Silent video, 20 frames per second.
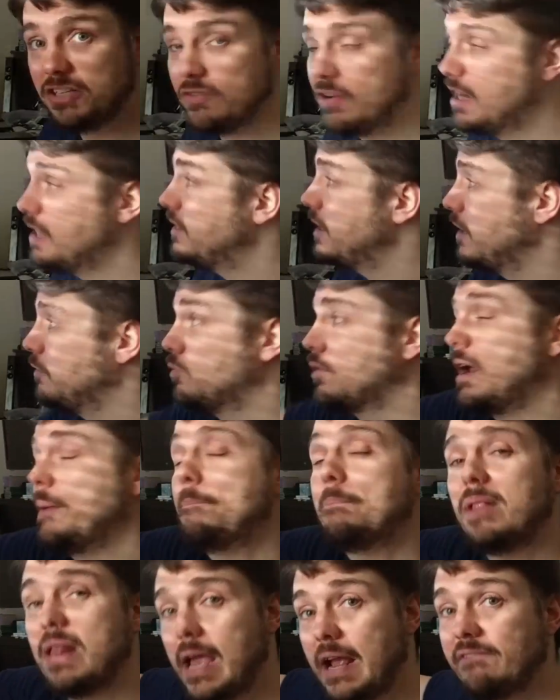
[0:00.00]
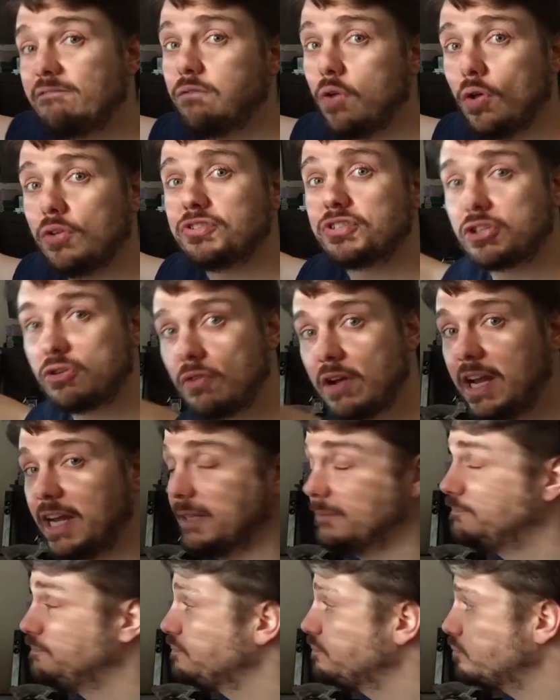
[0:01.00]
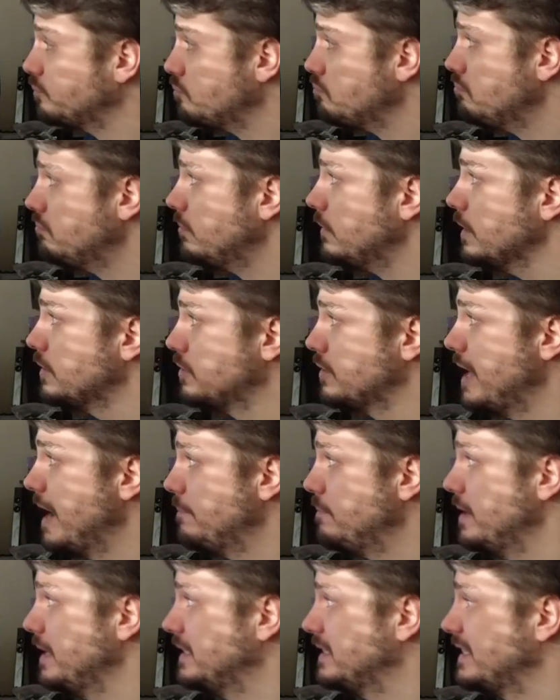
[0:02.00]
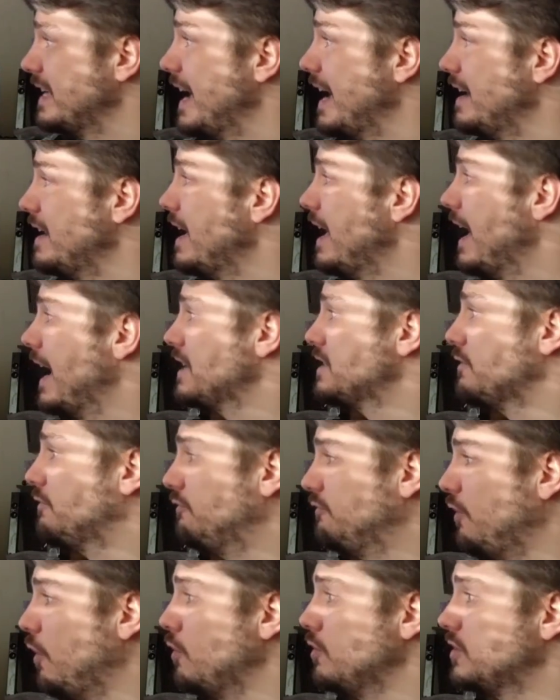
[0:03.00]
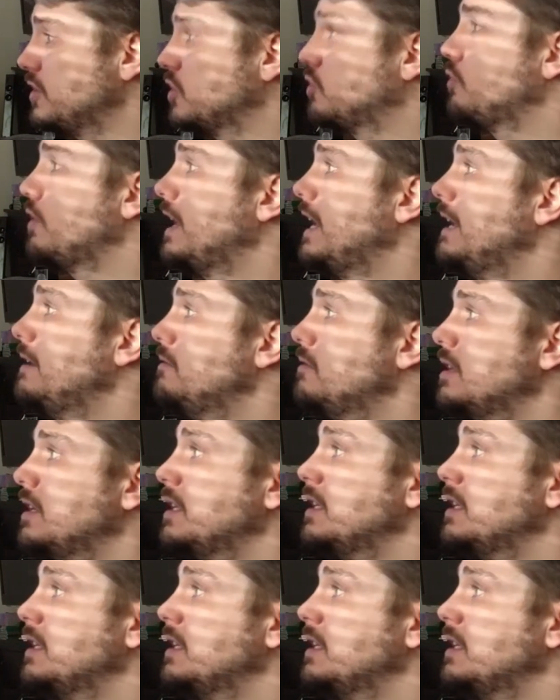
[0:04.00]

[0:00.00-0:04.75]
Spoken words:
or anything when I'm playing full screen. So that being said, as a full screen